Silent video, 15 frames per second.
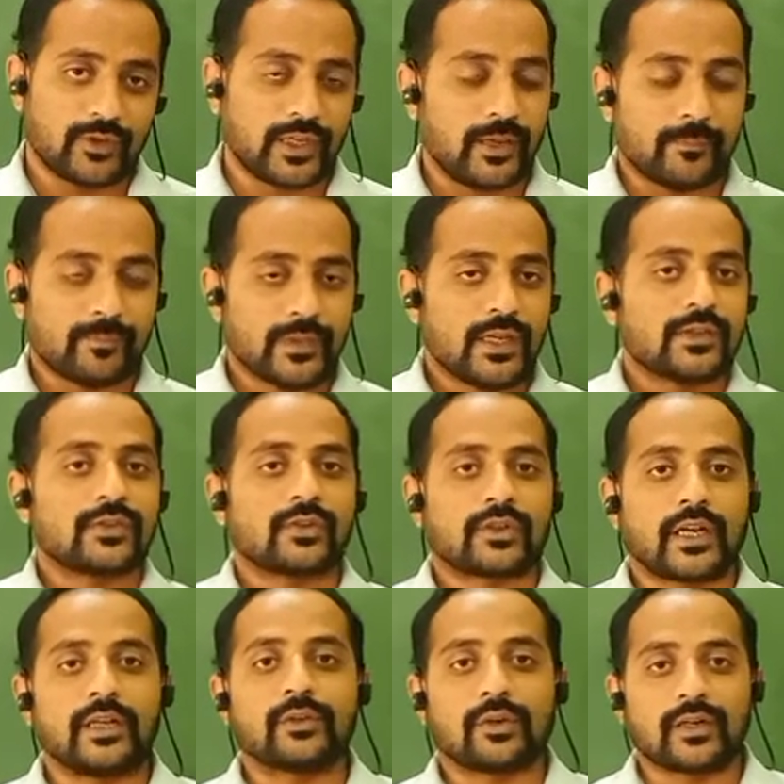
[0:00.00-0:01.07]
Okay, so
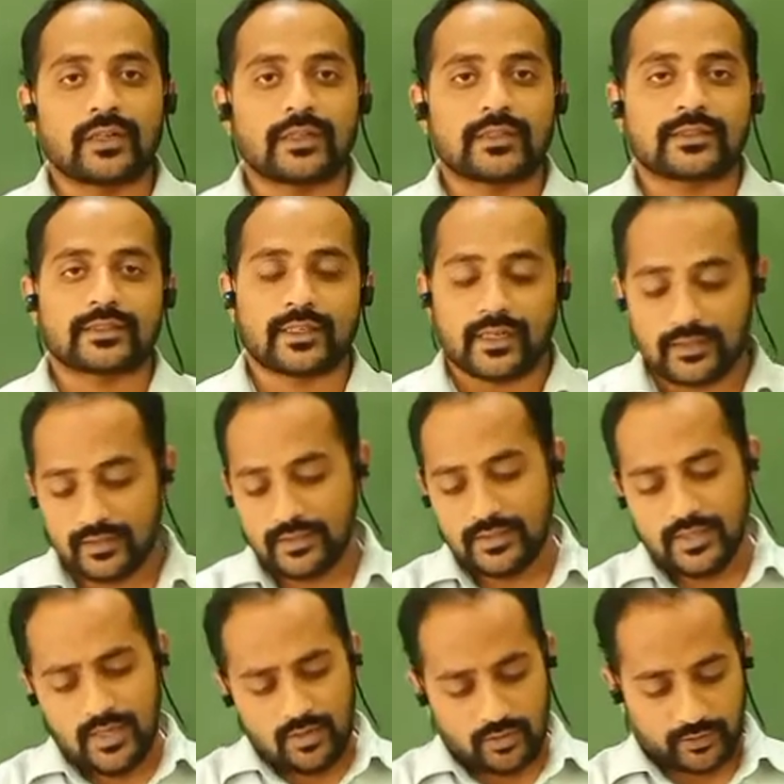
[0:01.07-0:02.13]
try to understand.
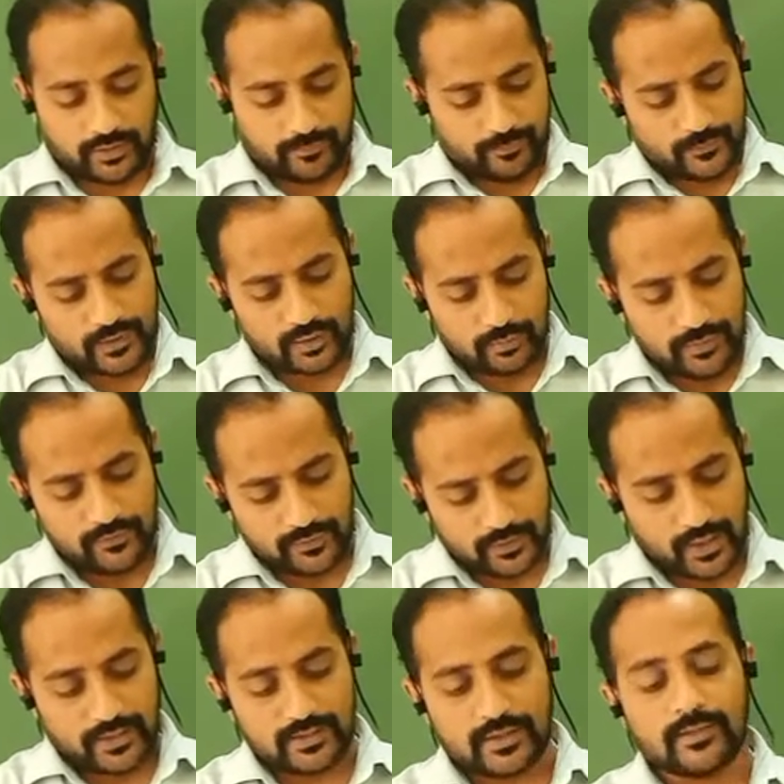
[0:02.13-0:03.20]
Okay, so with
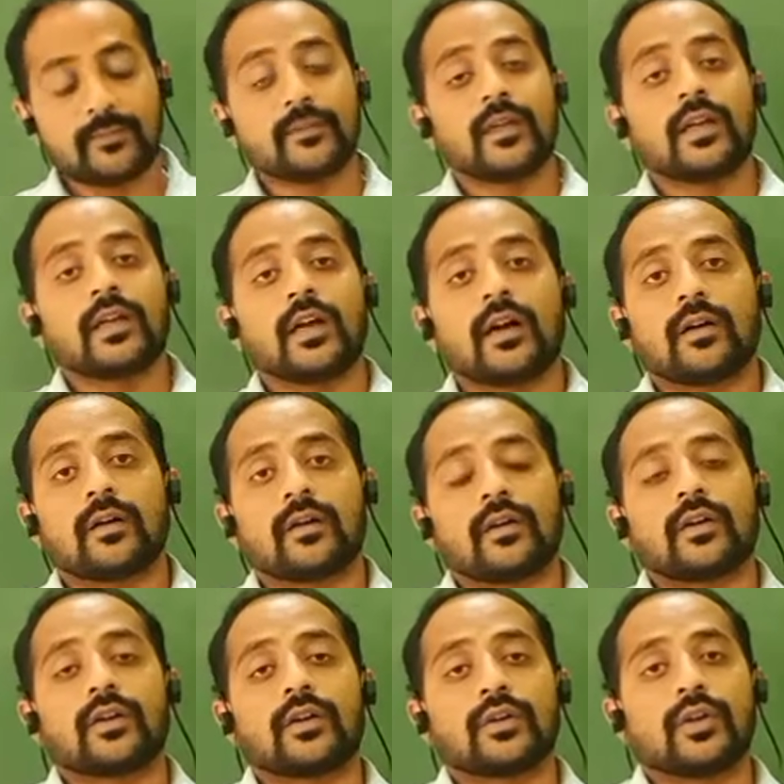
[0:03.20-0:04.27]
that,
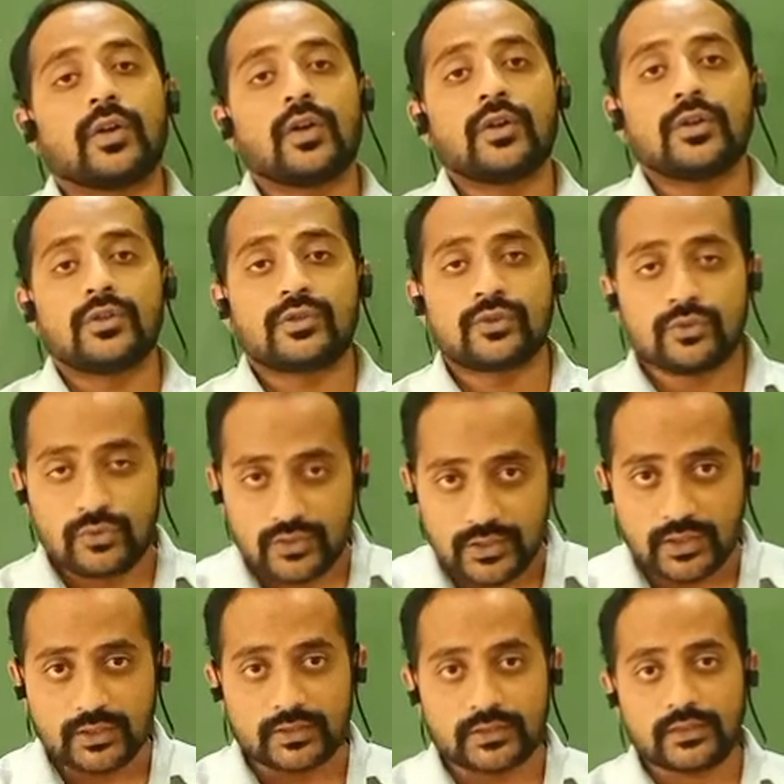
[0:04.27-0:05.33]
to
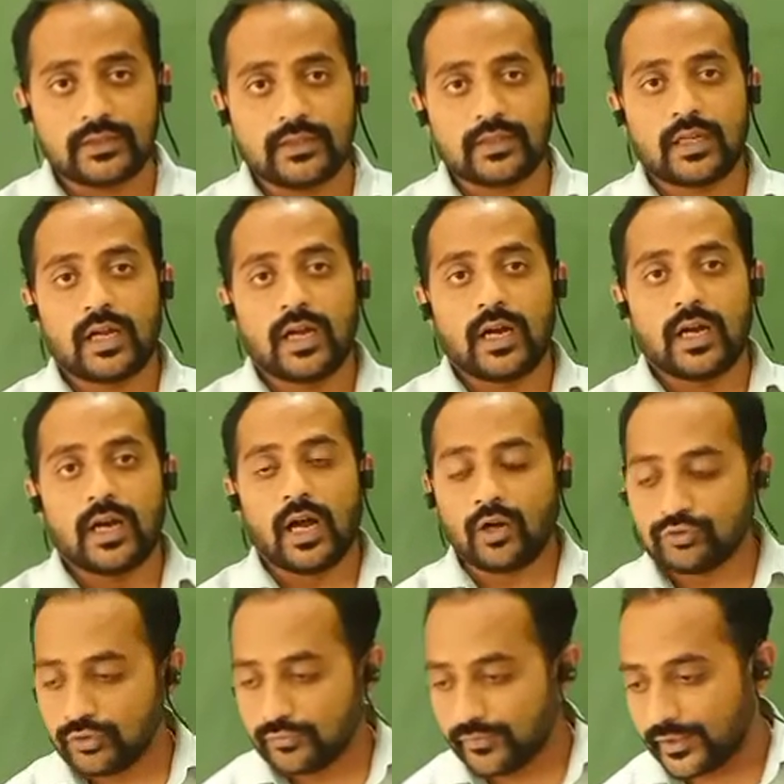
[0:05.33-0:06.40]
learn
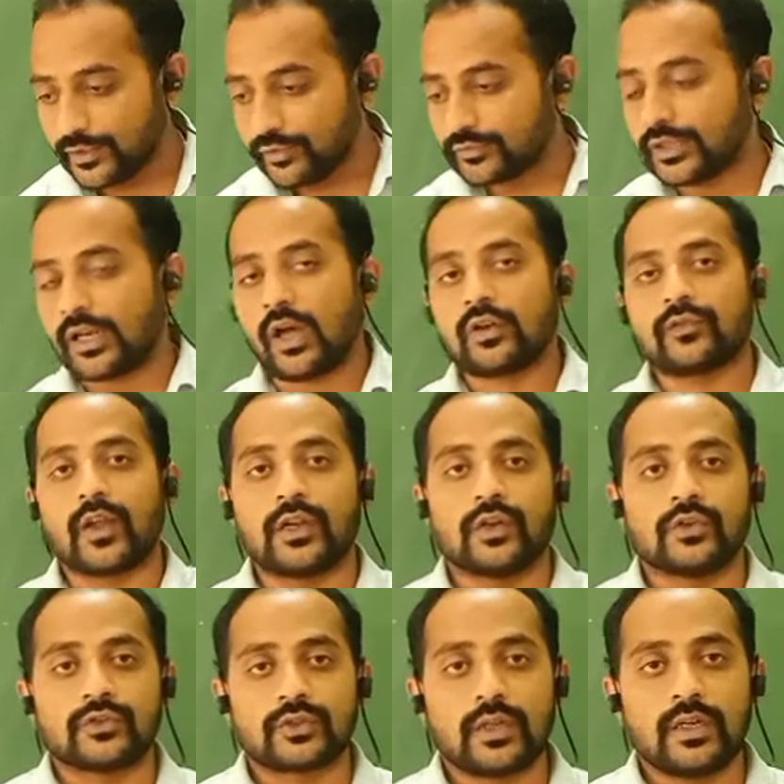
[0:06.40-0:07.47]
how to find out the log
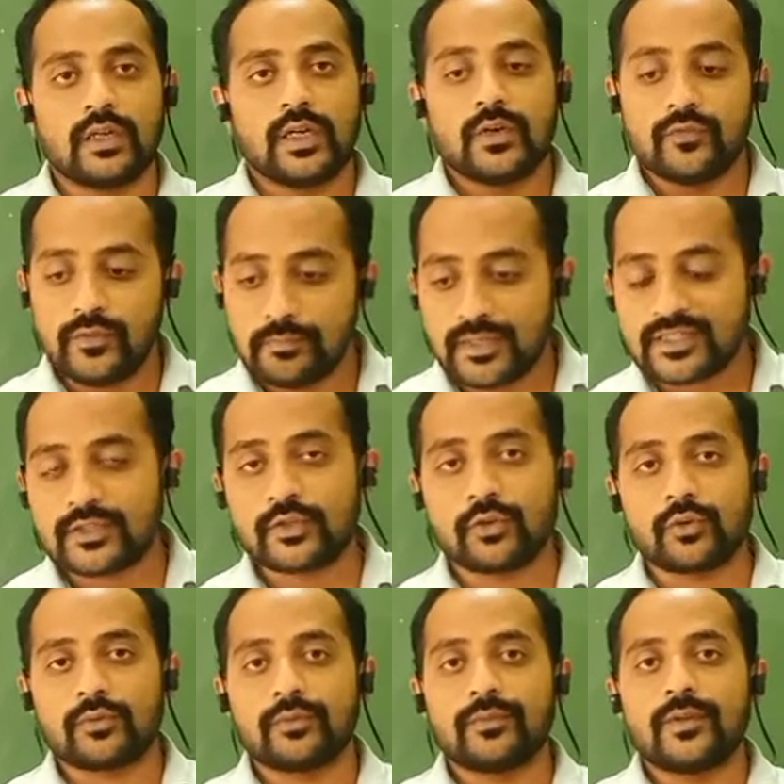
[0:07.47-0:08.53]
values, we must
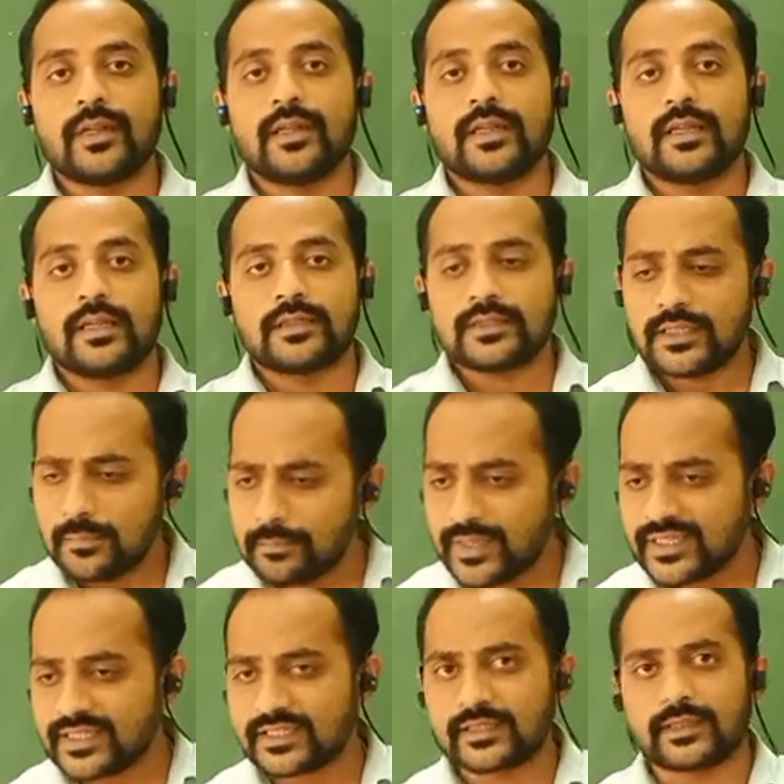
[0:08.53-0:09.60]
know some
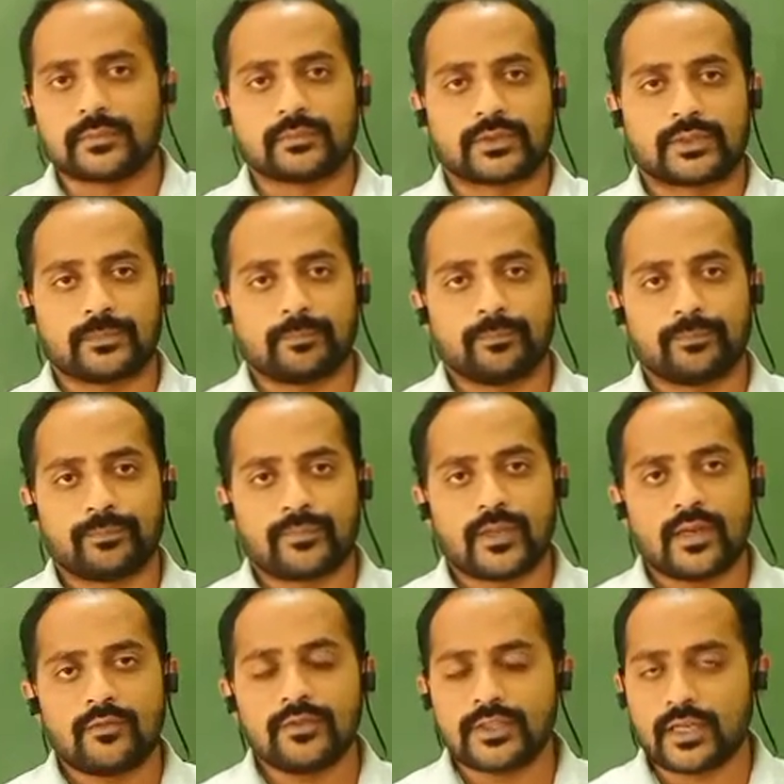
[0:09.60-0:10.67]
basic terms.
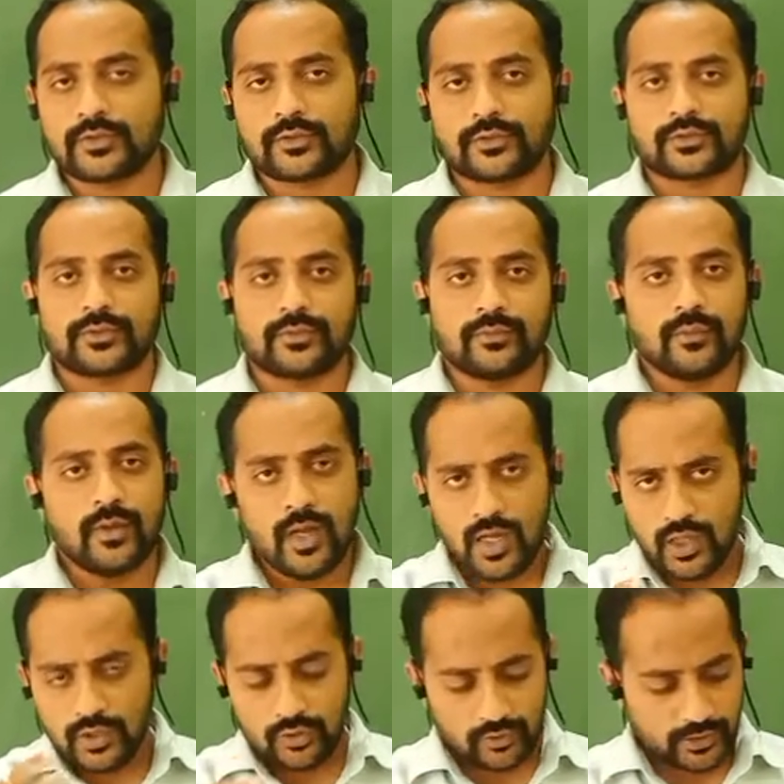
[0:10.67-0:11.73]
Which are those?
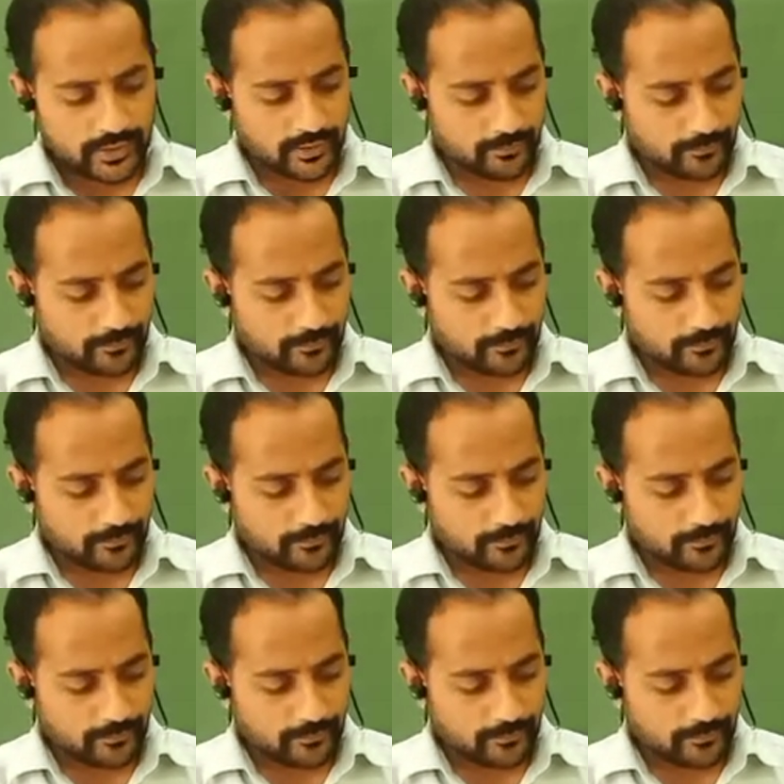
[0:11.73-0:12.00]
Look at